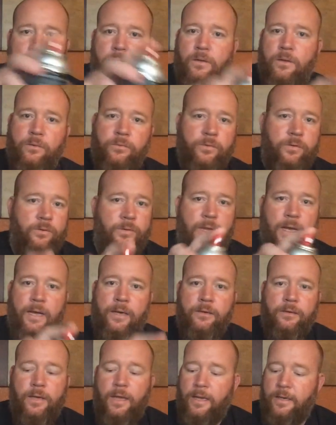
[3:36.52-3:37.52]
Don't do
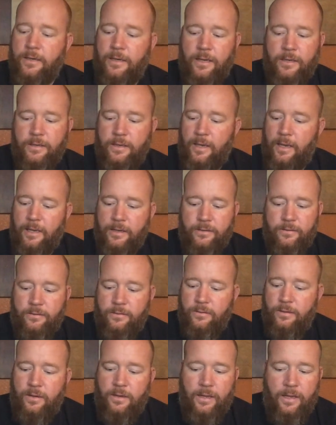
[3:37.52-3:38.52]
that. It
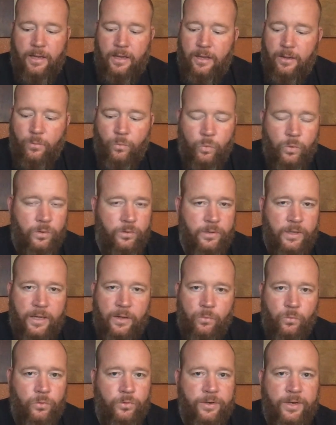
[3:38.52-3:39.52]

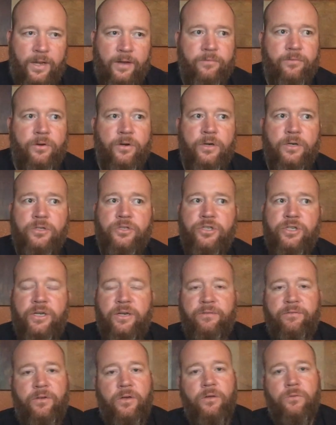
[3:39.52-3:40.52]
will never
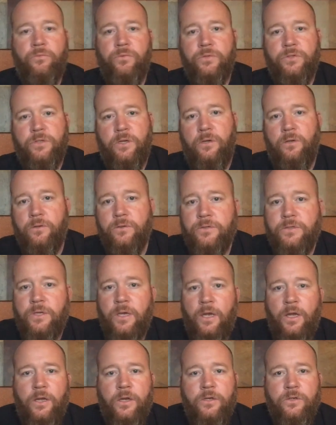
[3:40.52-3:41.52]
achieve good results.
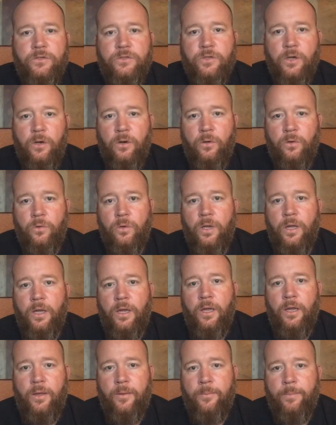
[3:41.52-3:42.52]
So
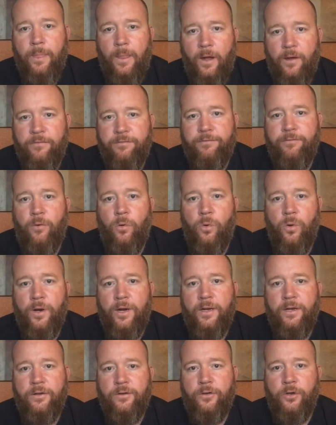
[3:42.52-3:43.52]

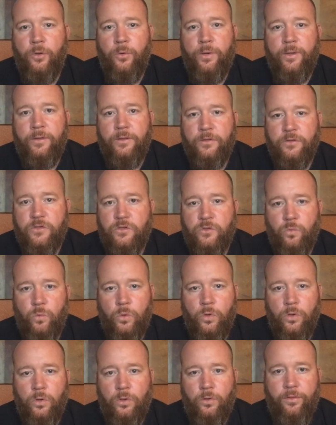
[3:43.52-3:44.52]
avoid doing the
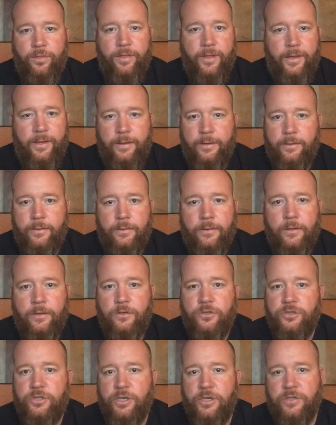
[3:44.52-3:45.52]
swirl thing.
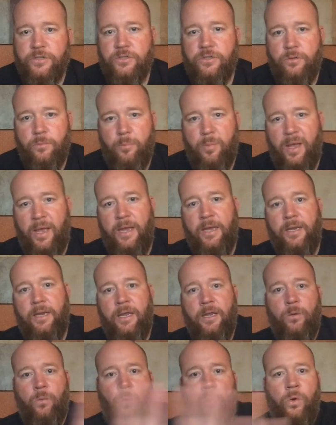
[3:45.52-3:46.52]
Just paint
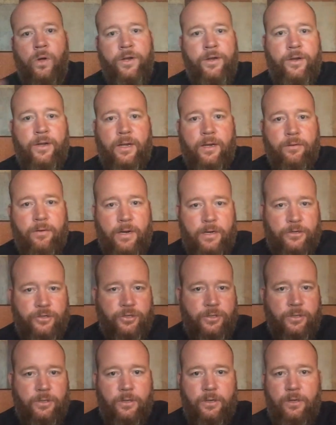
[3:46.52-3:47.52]
in one
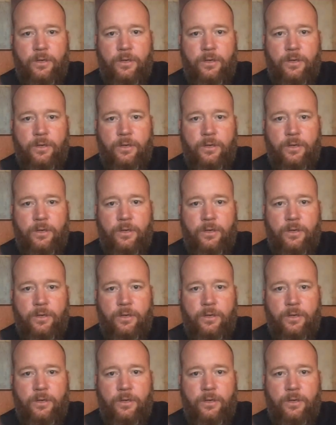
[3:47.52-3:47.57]
direction.